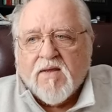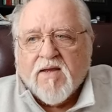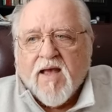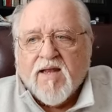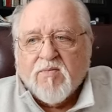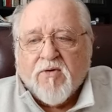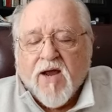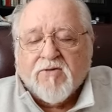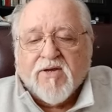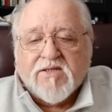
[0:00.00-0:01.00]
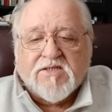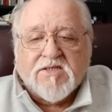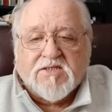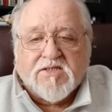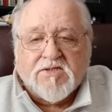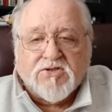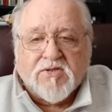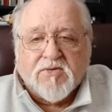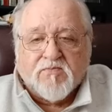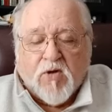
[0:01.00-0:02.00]
guy named Gregory in the 6th
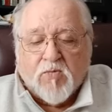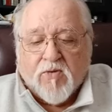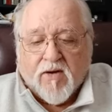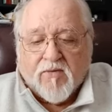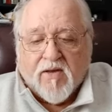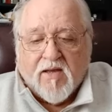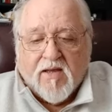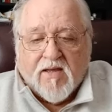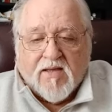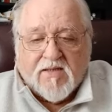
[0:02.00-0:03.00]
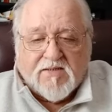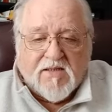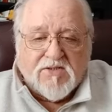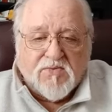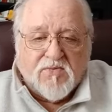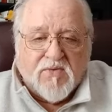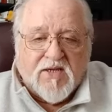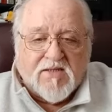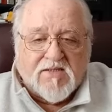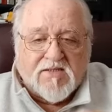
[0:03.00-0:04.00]
century, Pope Gregory, he says, we
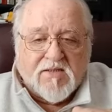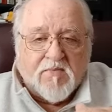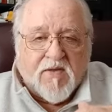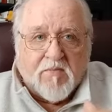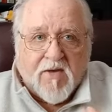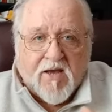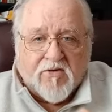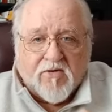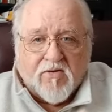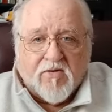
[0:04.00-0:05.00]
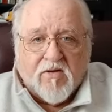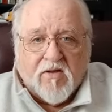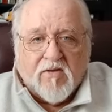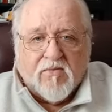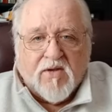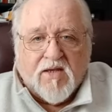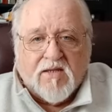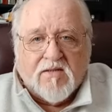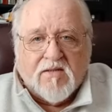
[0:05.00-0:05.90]
need something better. We need,